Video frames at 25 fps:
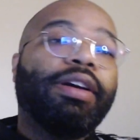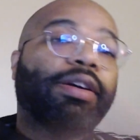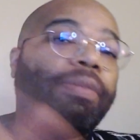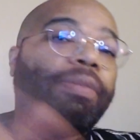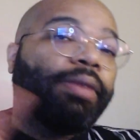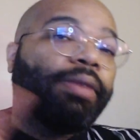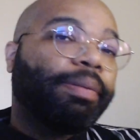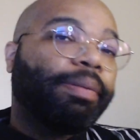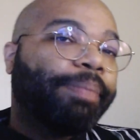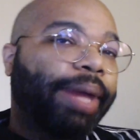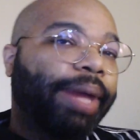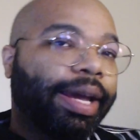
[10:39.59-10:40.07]

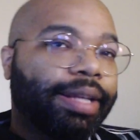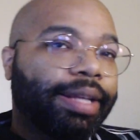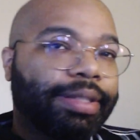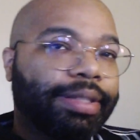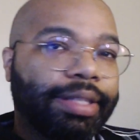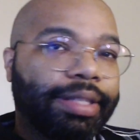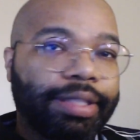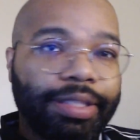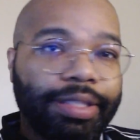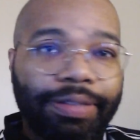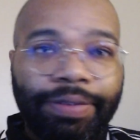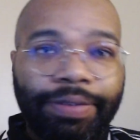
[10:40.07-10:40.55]
What matters
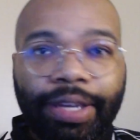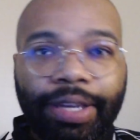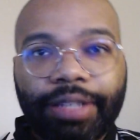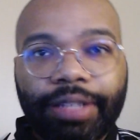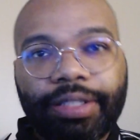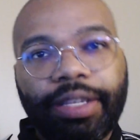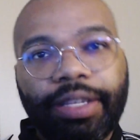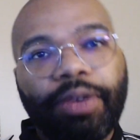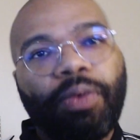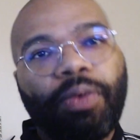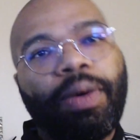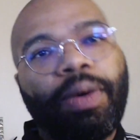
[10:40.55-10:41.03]
is
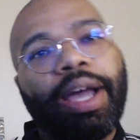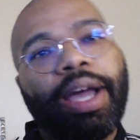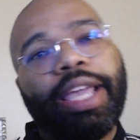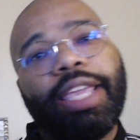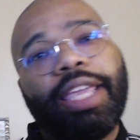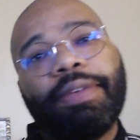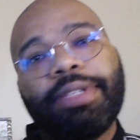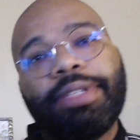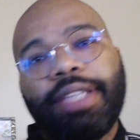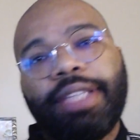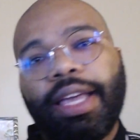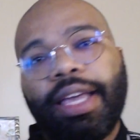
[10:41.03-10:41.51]
Victor and why he
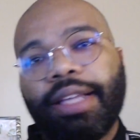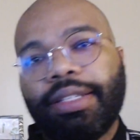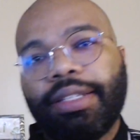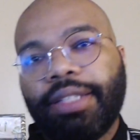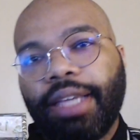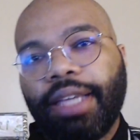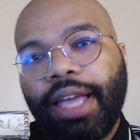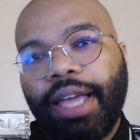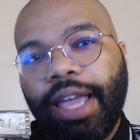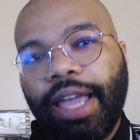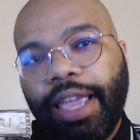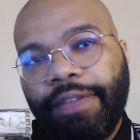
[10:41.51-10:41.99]
was at
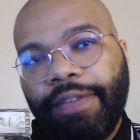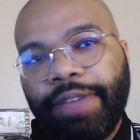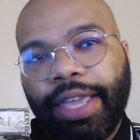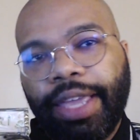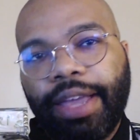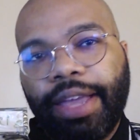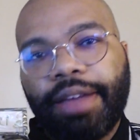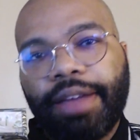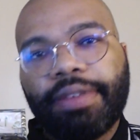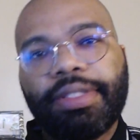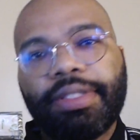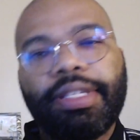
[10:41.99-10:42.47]
the Ivy
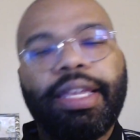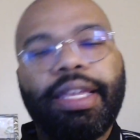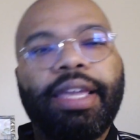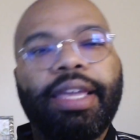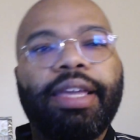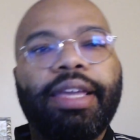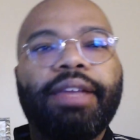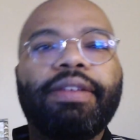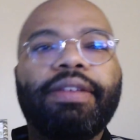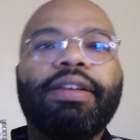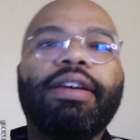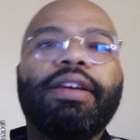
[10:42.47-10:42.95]
House,
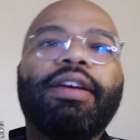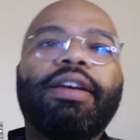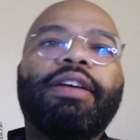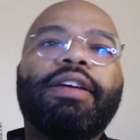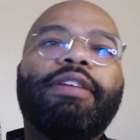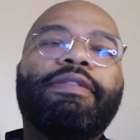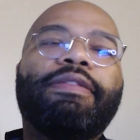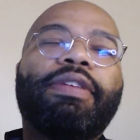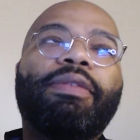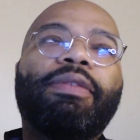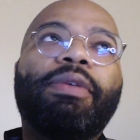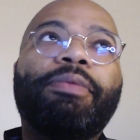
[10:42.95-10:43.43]
and
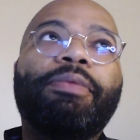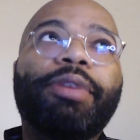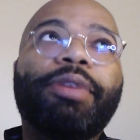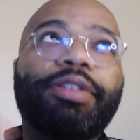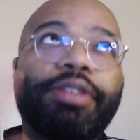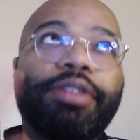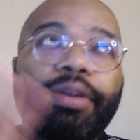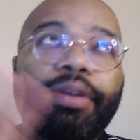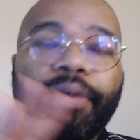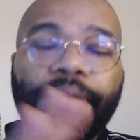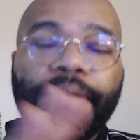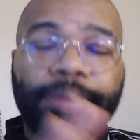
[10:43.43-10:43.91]
from what we're
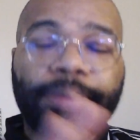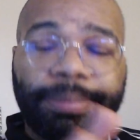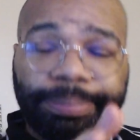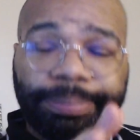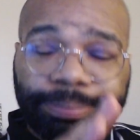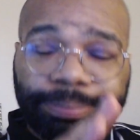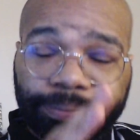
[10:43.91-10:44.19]
told,